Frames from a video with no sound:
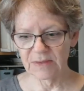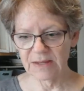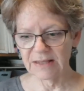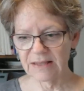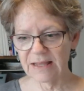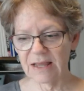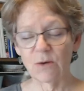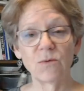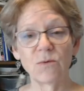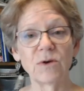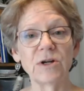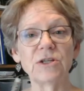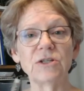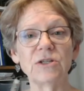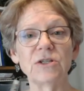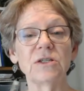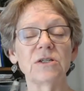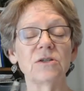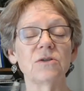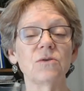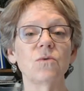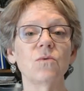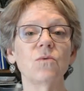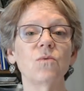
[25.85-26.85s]
Like, what
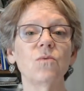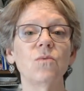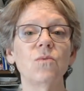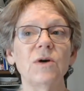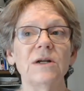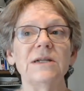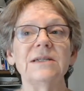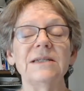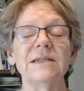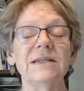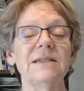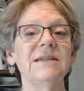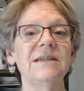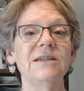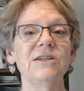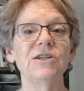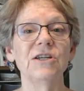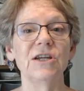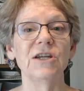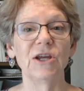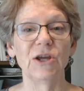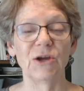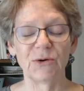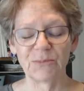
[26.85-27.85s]
is it
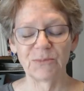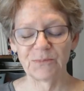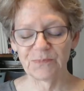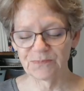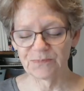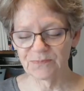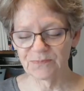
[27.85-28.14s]
teaching you?